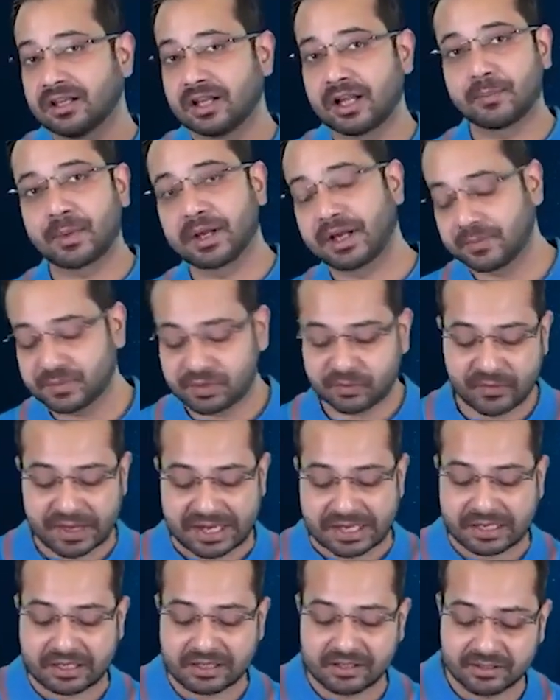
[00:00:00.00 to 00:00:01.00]
That becomes
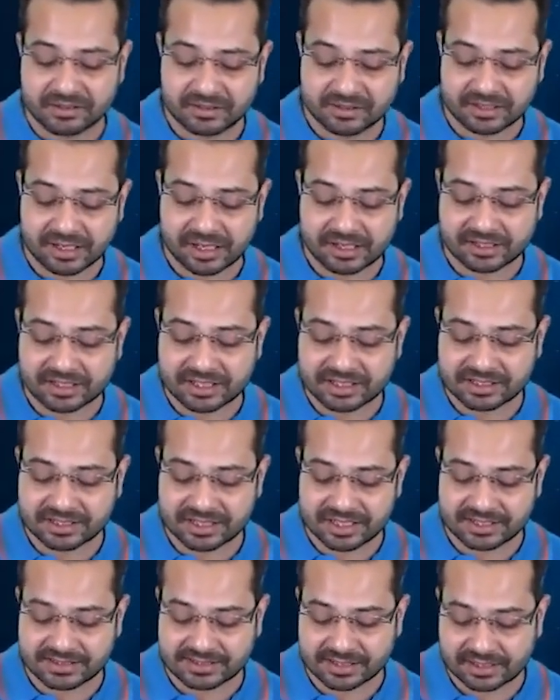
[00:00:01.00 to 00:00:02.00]
very clear that this
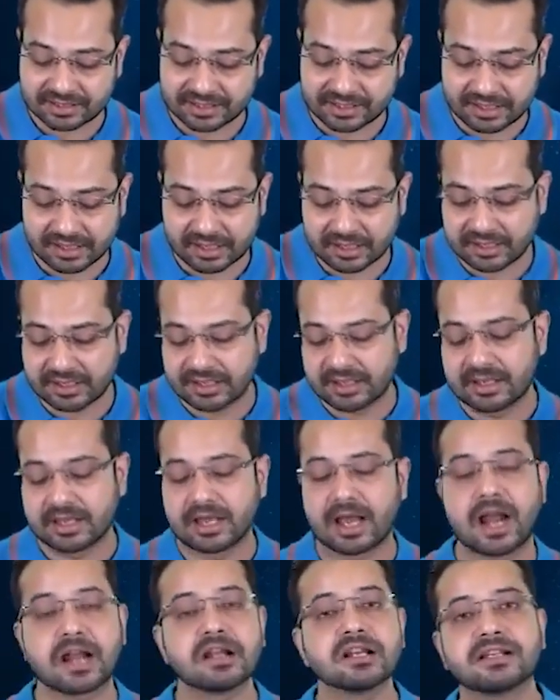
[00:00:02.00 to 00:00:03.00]
d sine theta
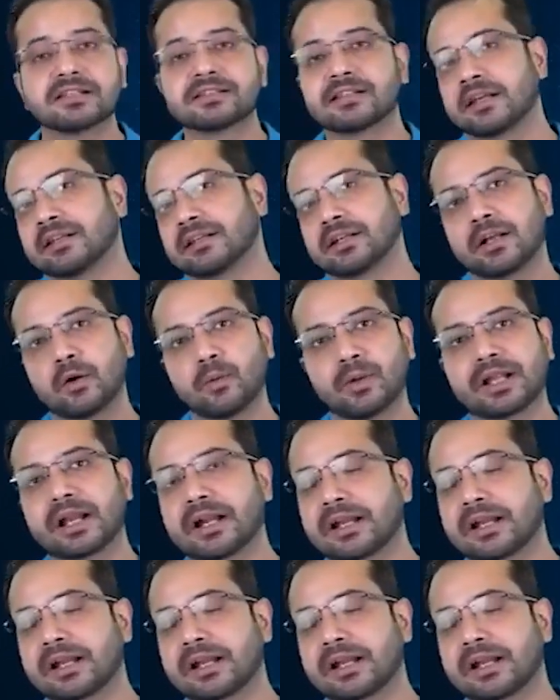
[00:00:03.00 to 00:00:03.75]
and d sine theta will